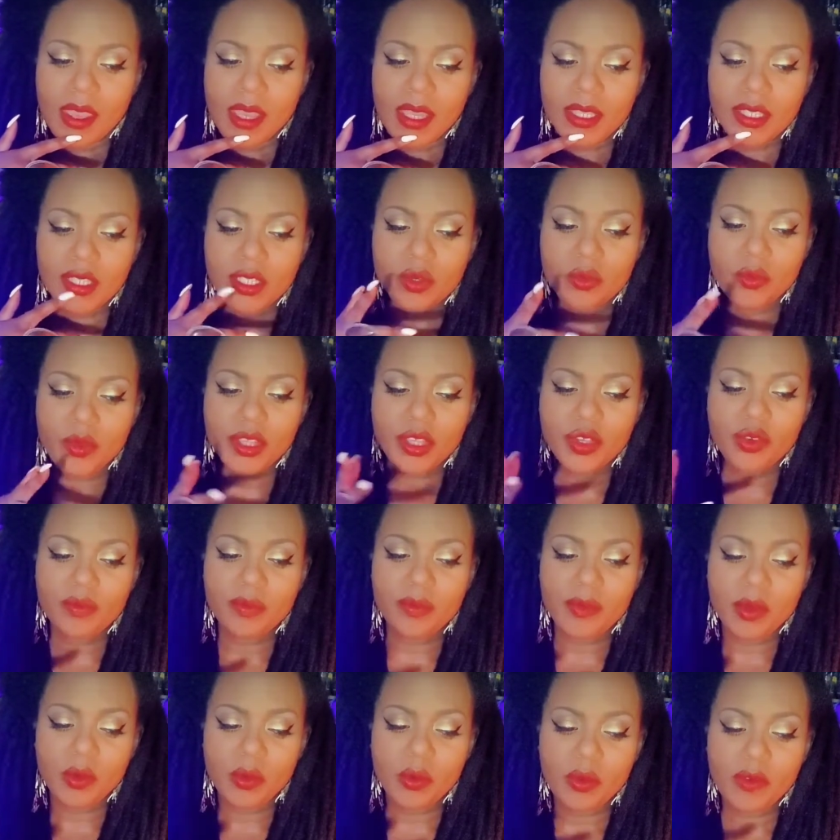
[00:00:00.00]
And so when you
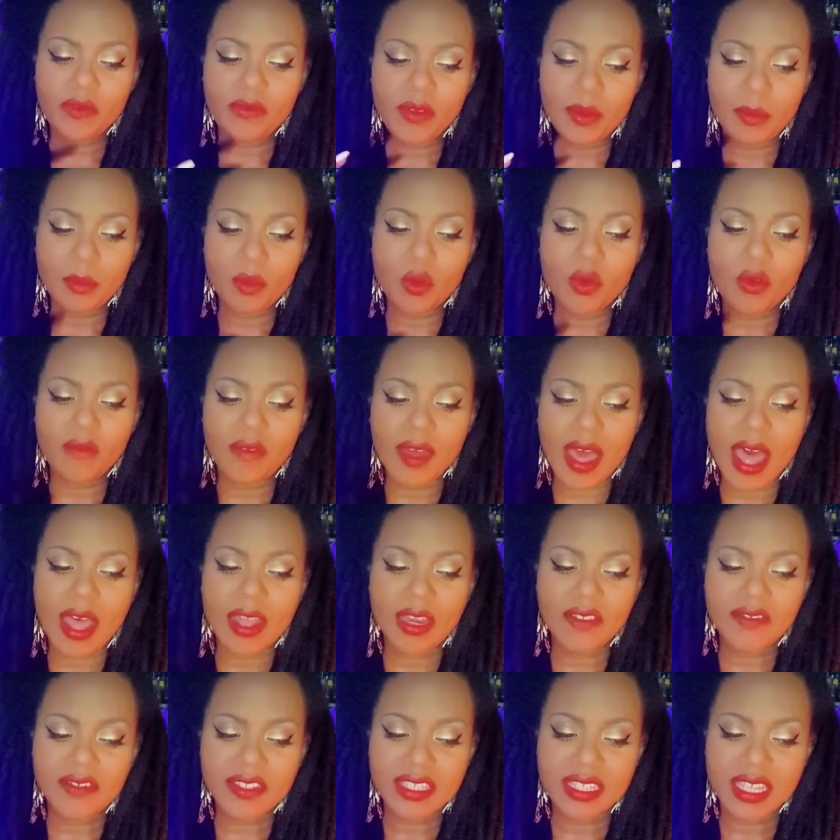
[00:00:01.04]
move move
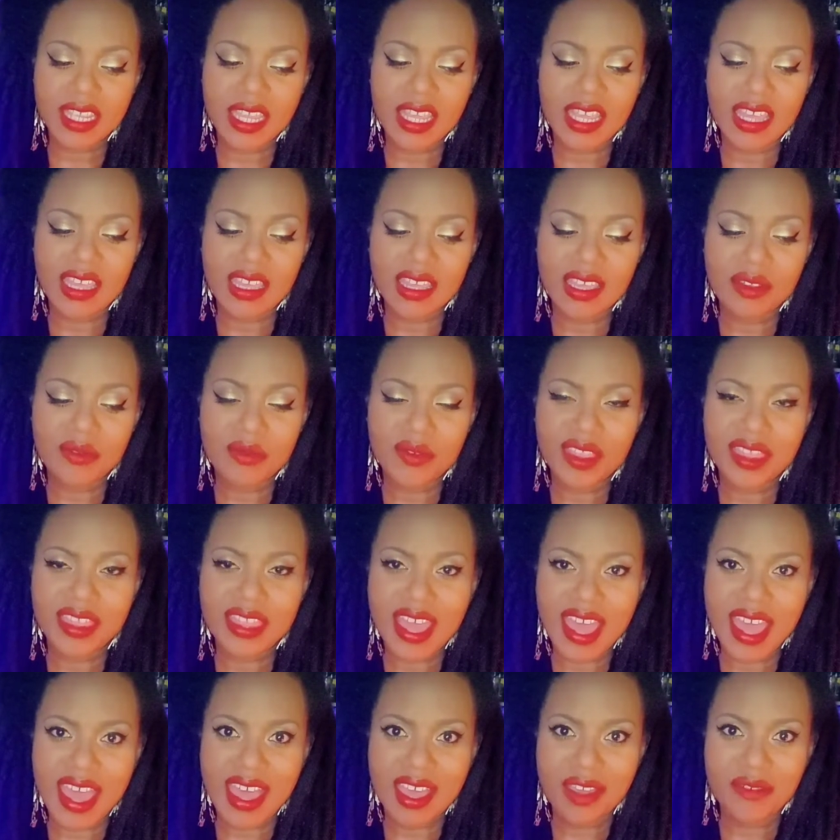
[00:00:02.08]
out of sync with
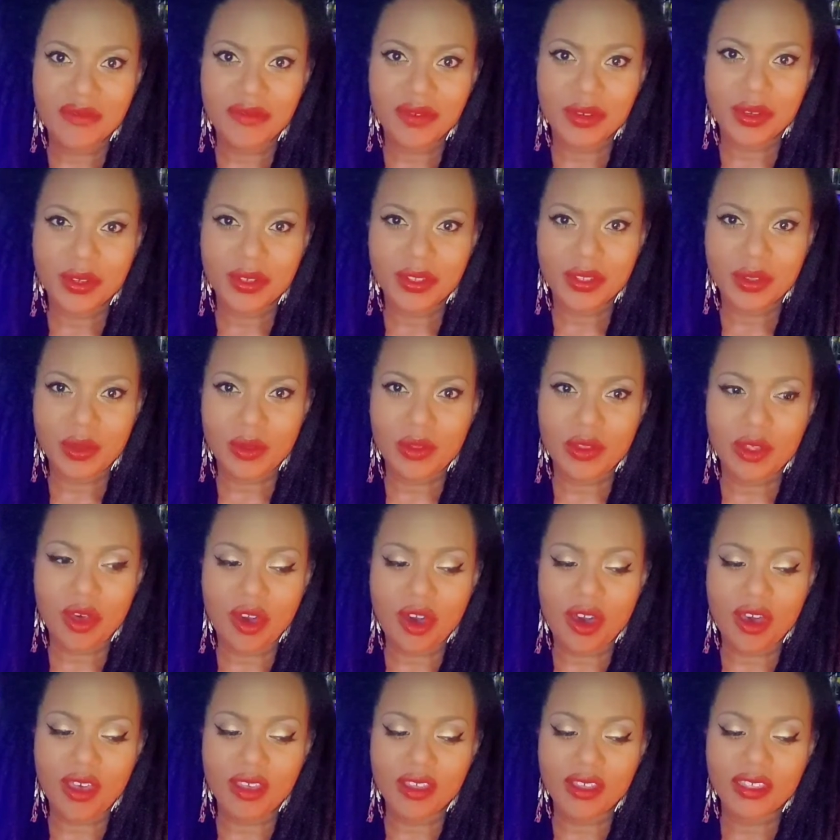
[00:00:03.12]
that for so
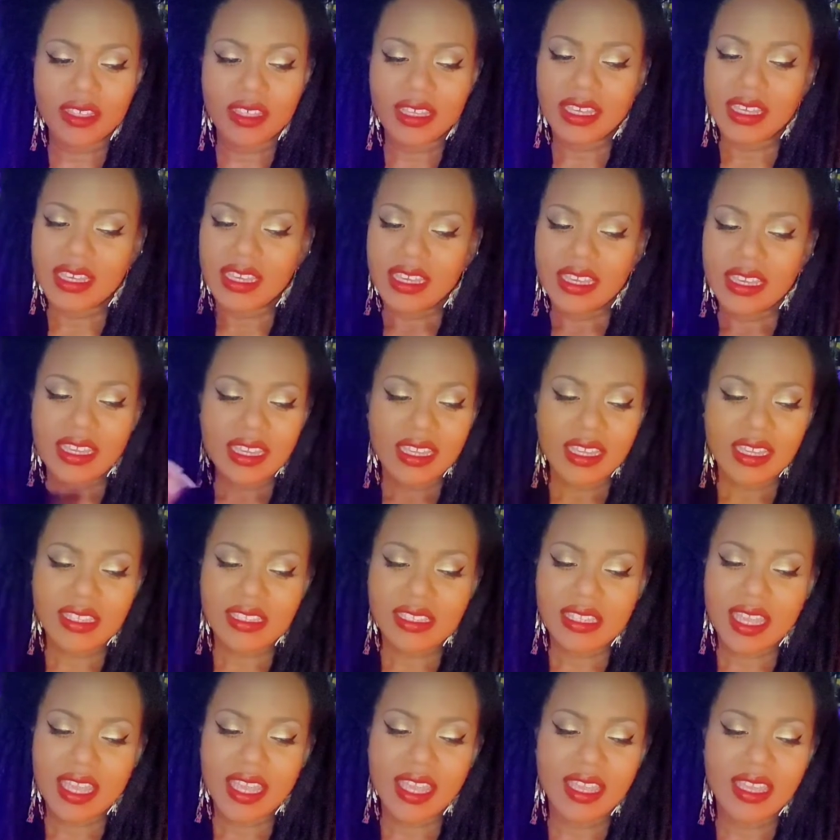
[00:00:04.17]
long,
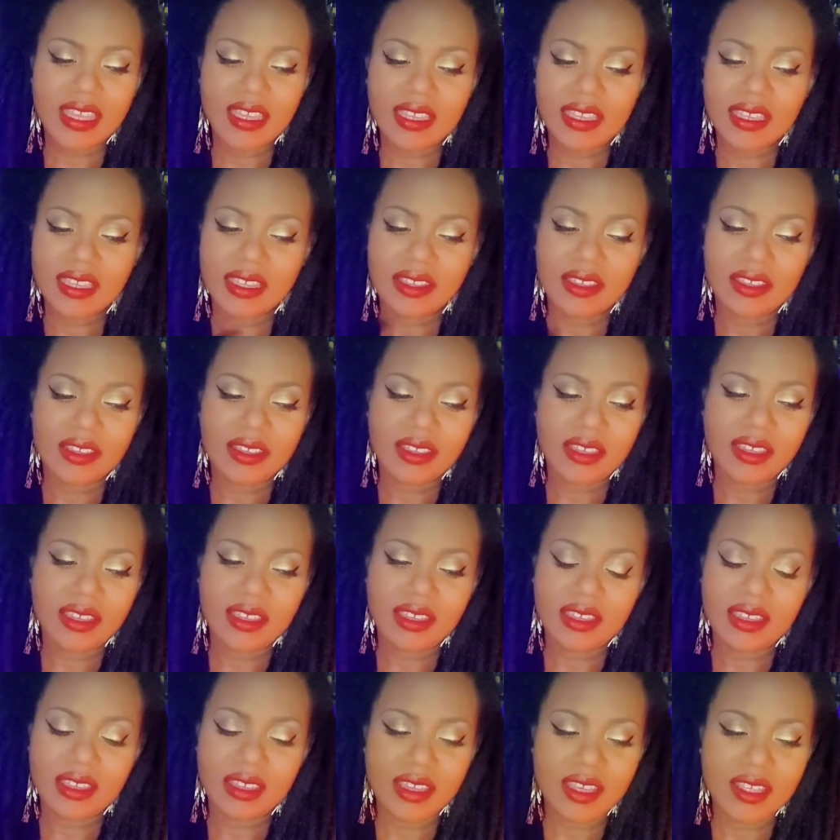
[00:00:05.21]
it's like
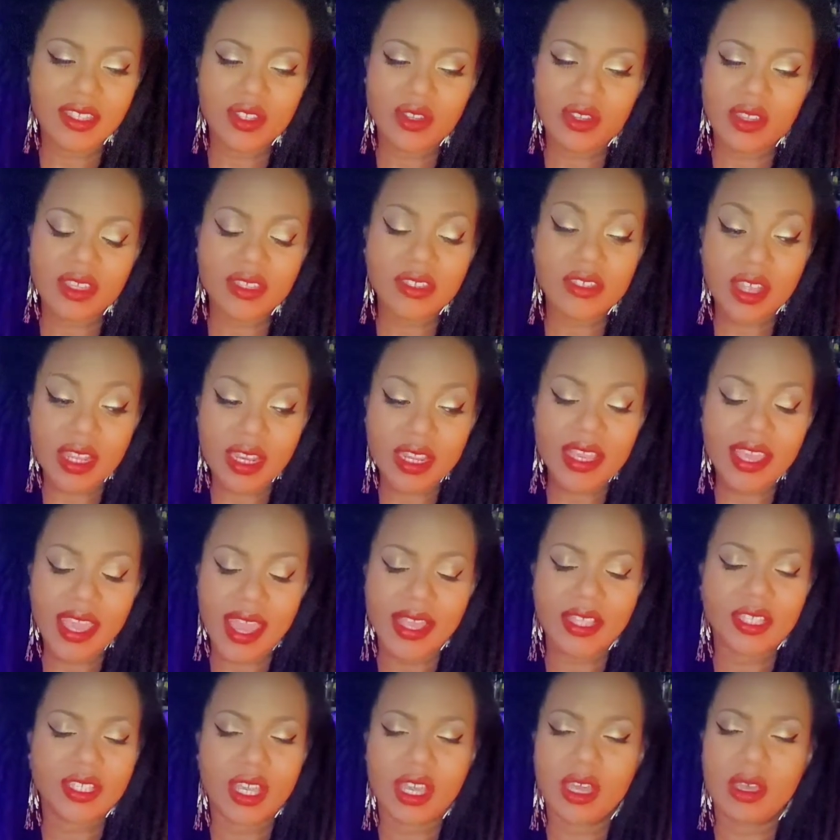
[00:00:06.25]
it's it's gonna
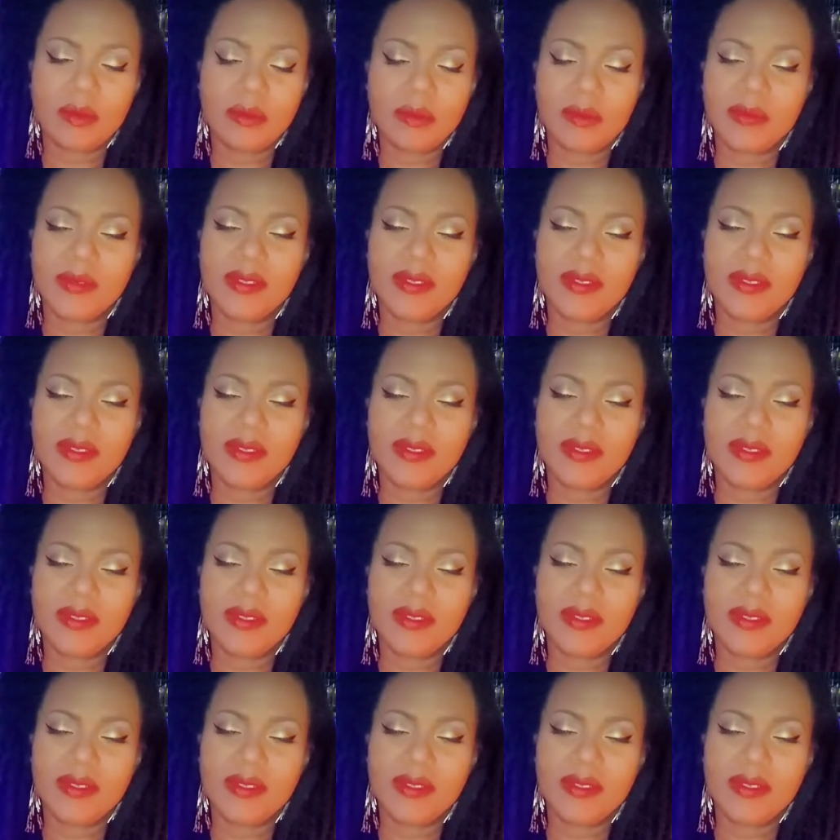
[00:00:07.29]
catch up.